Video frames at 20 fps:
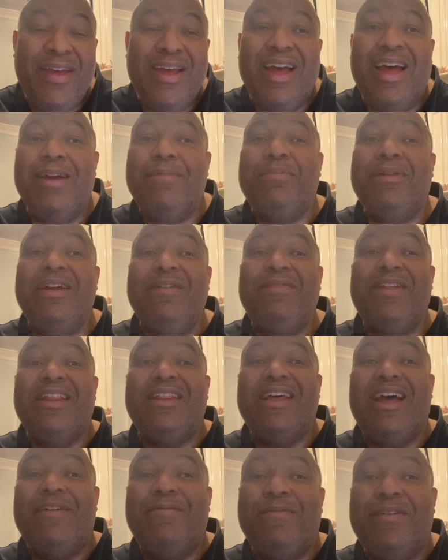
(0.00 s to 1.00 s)
I believe
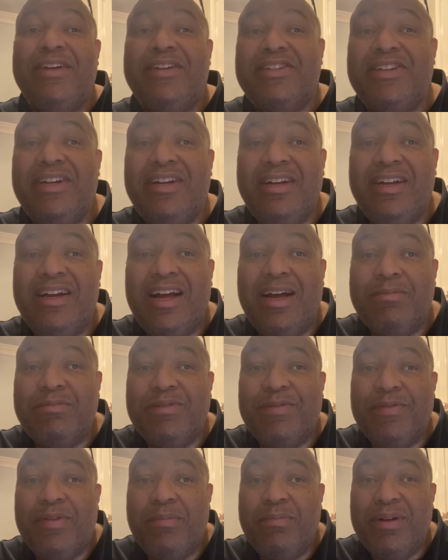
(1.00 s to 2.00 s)
that vision comes
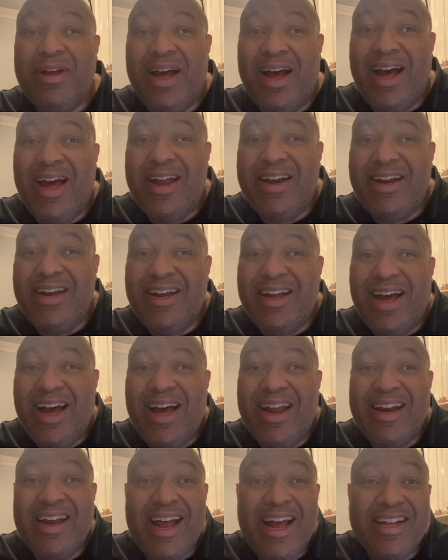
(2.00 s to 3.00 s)
from God, and
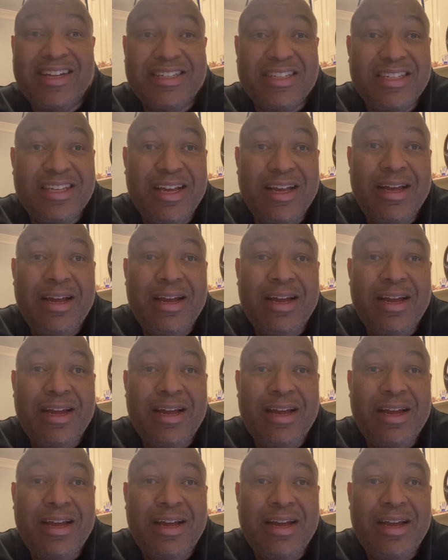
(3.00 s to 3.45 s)
God has,